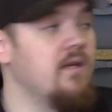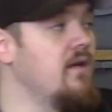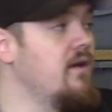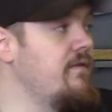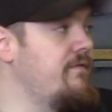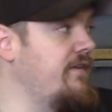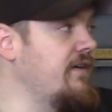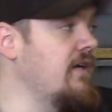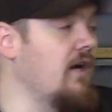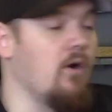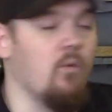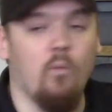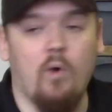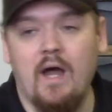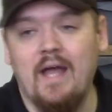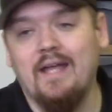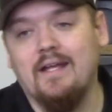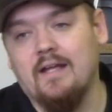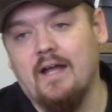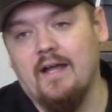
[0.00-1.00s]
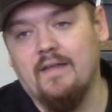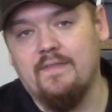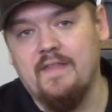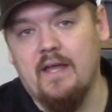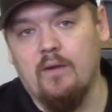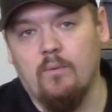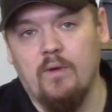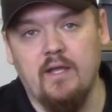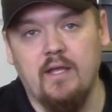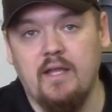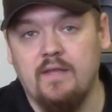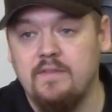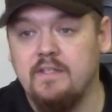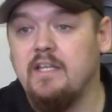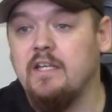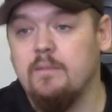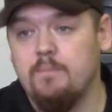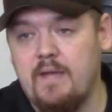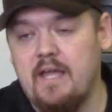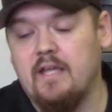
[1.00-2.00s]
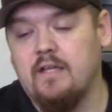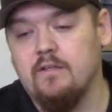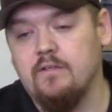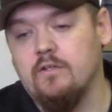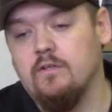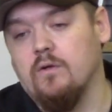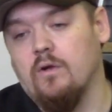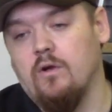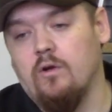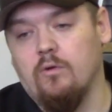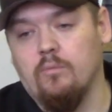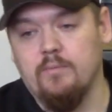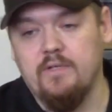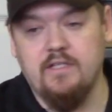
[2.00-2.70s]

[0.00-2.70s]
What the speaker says: figure out why it got that way, and then get it back into your home.